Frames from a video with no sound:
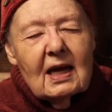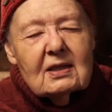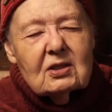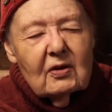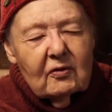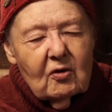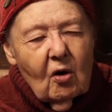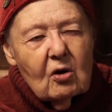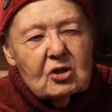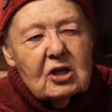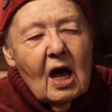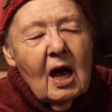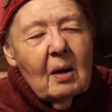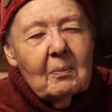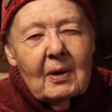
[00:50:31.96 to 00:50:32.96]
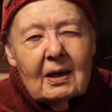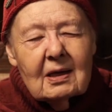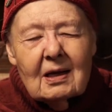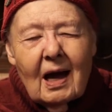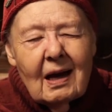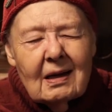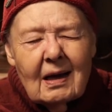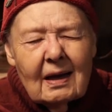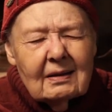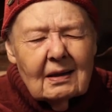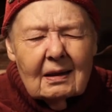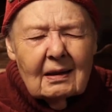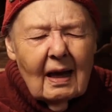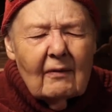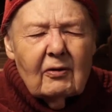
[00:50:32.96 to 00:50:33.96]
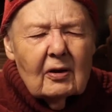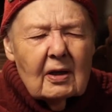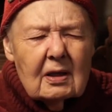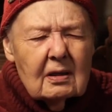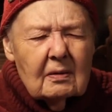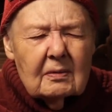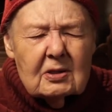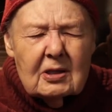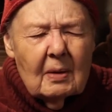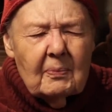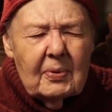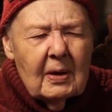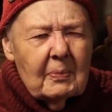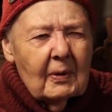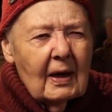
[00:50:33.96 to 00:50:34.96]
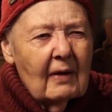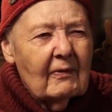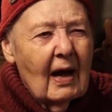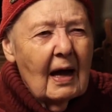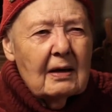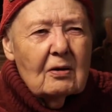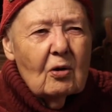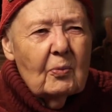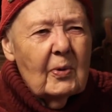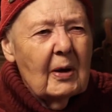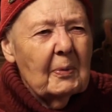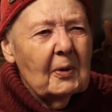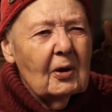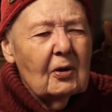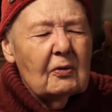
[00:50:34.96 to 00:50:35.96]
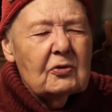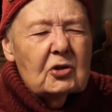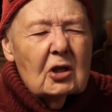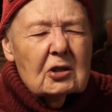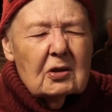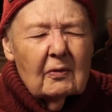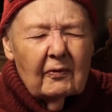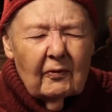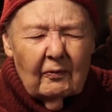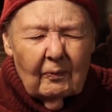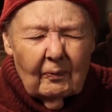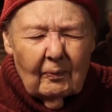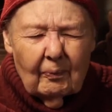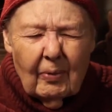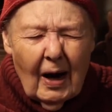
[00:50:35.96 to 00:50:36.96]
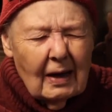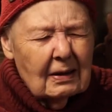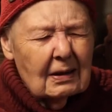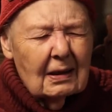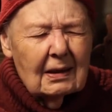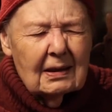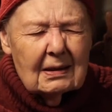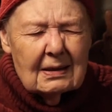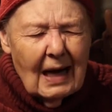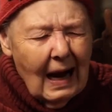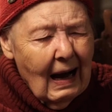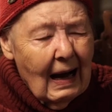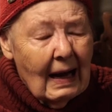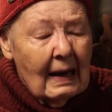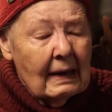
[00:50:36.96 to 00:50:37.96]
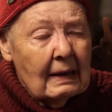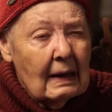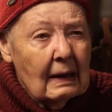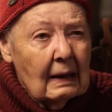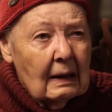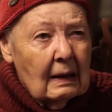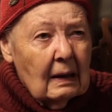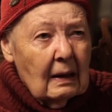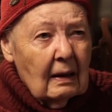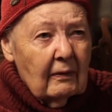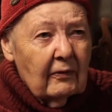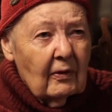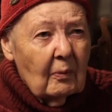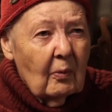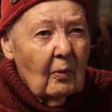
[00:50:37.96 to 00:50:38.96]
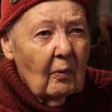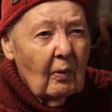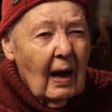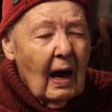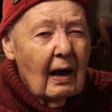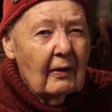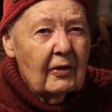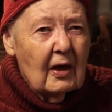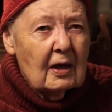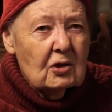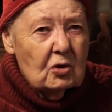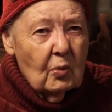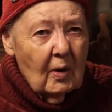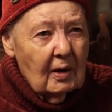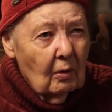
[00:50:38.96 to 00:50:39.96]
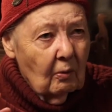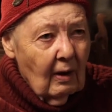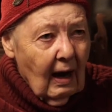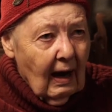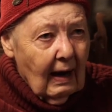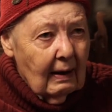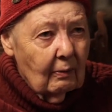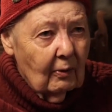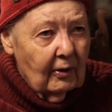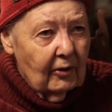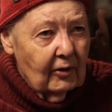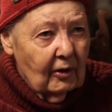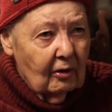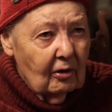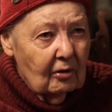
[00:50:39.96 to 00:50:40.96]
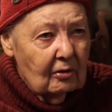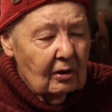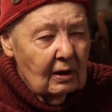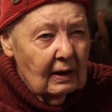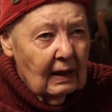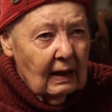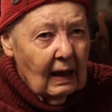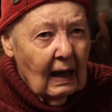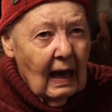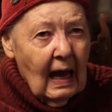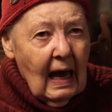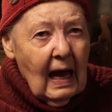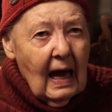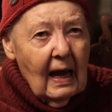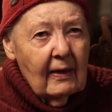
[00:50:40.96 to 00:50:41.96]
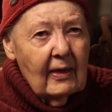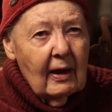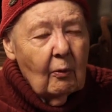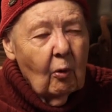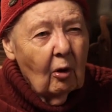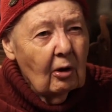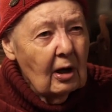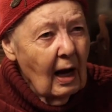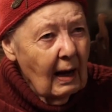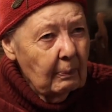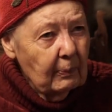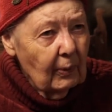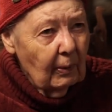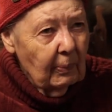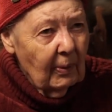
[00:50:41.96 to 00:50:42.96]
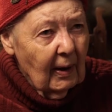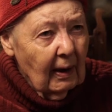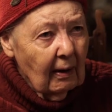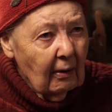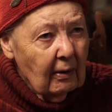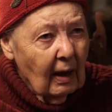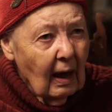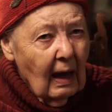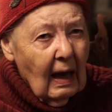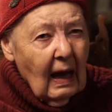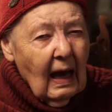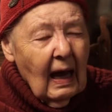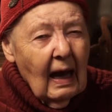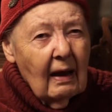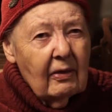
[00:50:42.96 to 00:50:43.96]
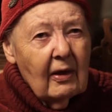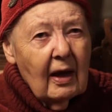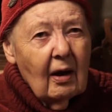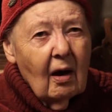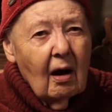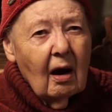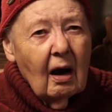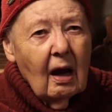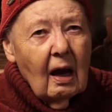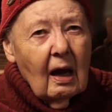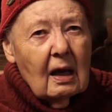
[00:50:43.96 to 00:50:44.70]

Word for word: yes, of course, right. but not at the level that some people have. I know people who just practically died right. from how things went awry with their kundalini, how they were not prepared, how they are